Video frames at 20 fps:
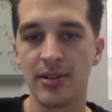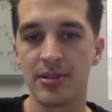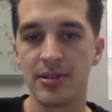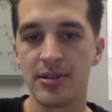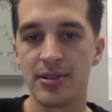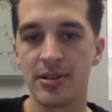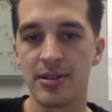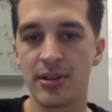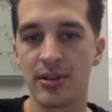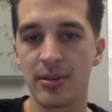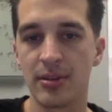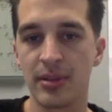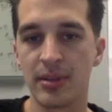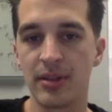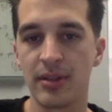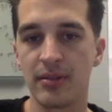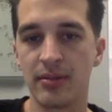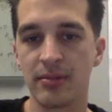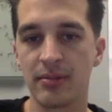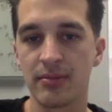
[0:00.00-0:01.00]
And so, I
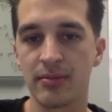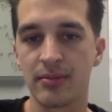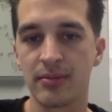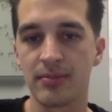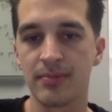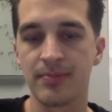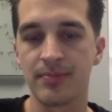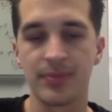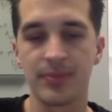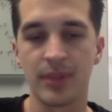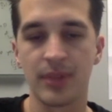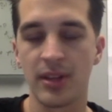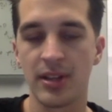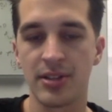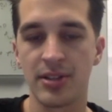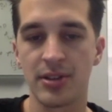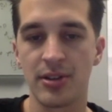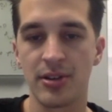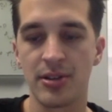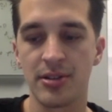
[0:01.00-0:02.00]
mean, that's
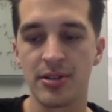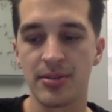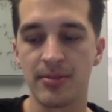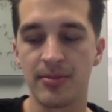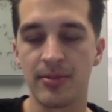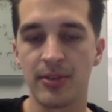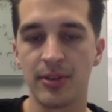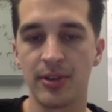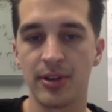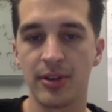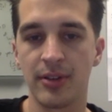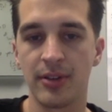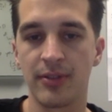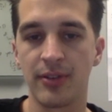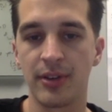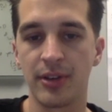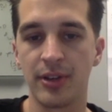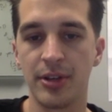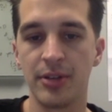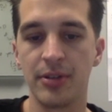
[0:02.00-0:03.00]
awesome for
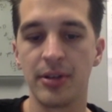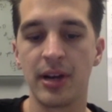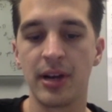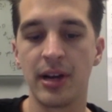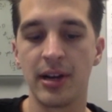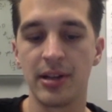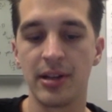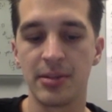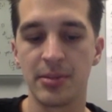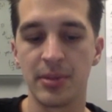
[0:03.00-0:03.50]
you guys.